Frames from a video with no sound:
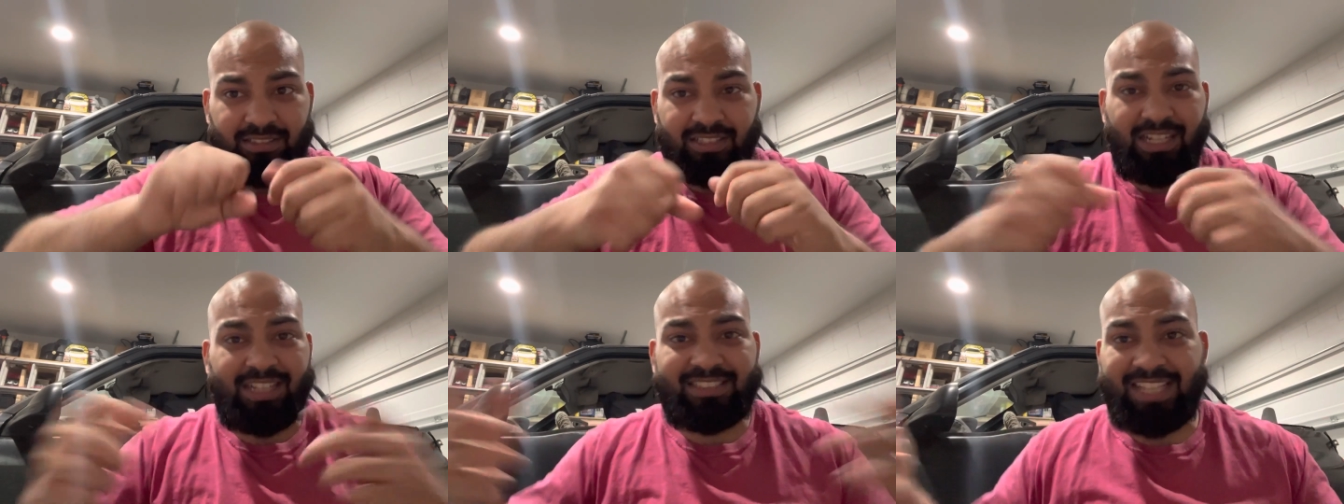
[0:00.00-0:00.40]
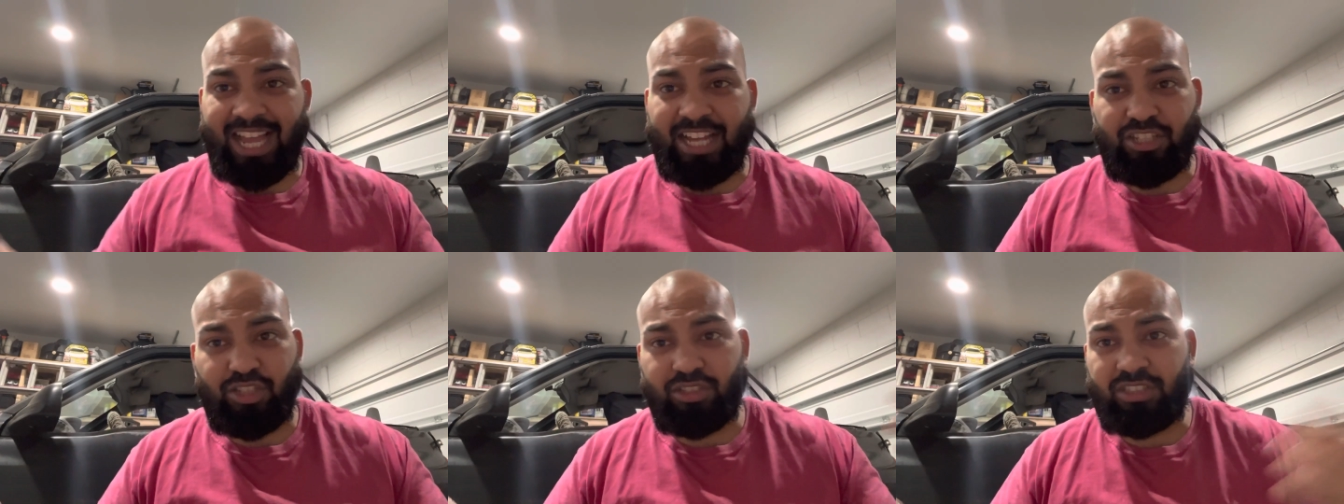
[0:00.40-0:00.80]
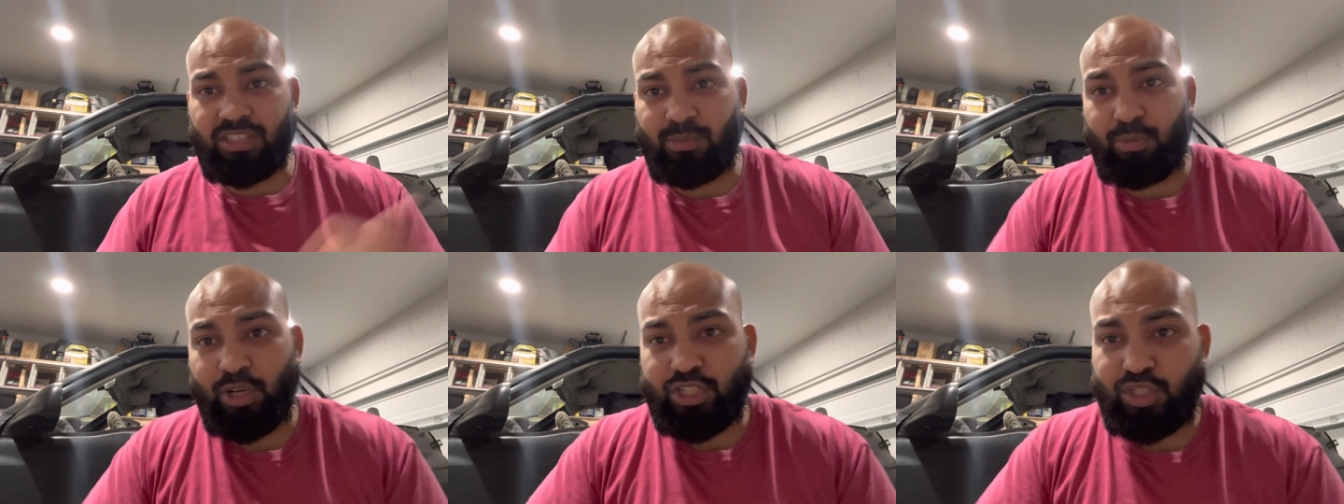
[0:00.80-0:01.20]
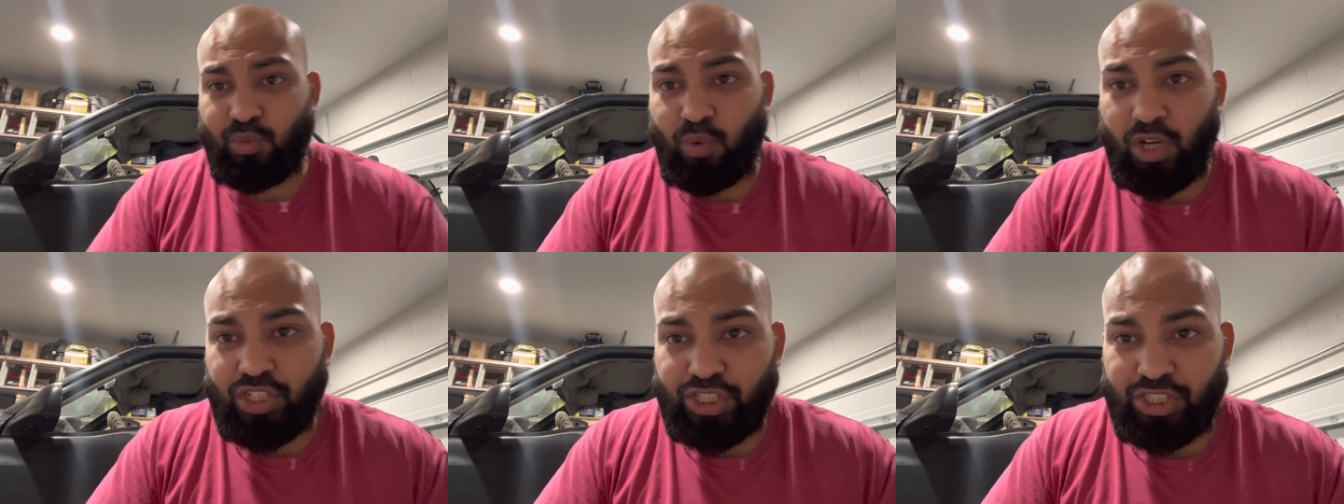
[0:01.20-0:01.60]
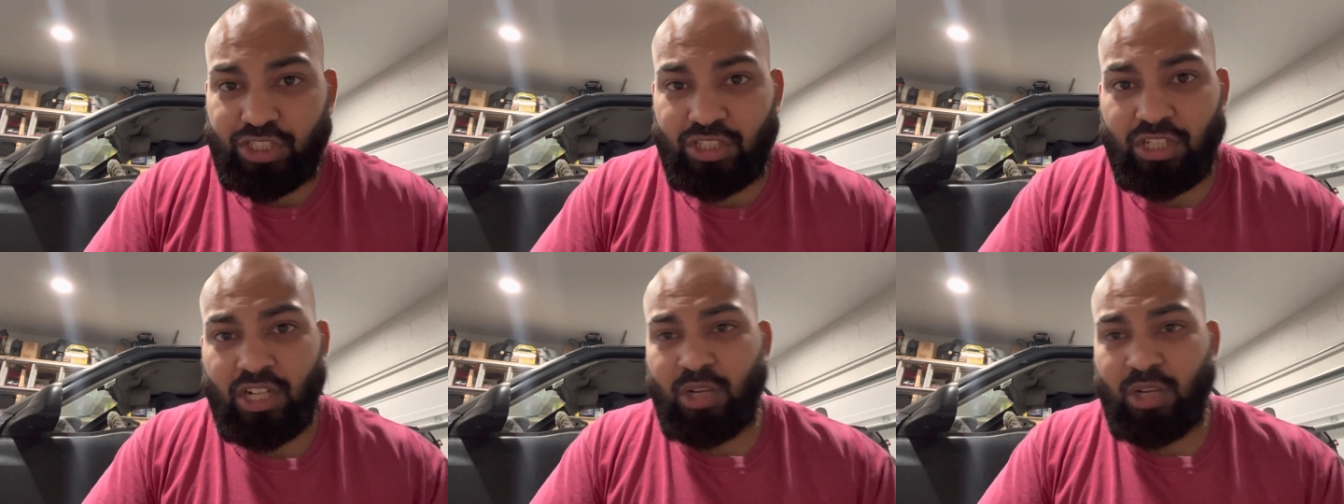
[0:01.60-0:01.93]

to, attach onto the pressure washer,